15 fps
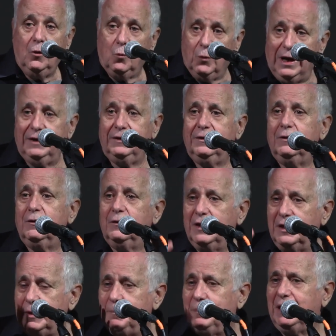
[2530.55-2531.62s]
One
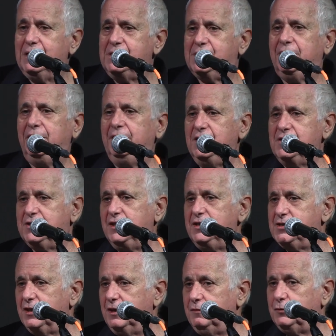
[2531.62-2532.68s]
that the Palestinians
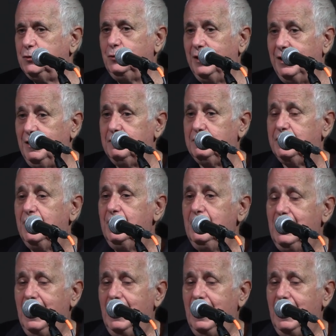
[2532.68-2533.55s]
deserve to have